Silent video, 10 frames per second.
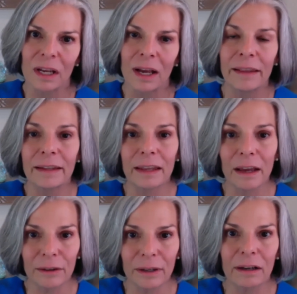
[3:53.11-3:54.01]
I think the
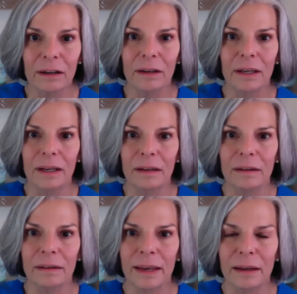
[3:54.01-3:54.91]
other area
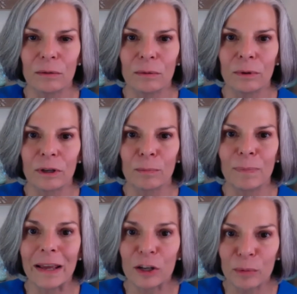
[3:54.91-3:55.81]
that we're
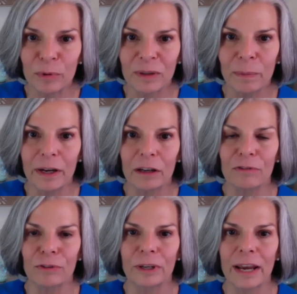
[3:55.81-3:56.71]
better prepared
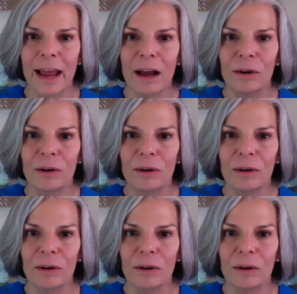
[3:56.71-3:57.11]
for now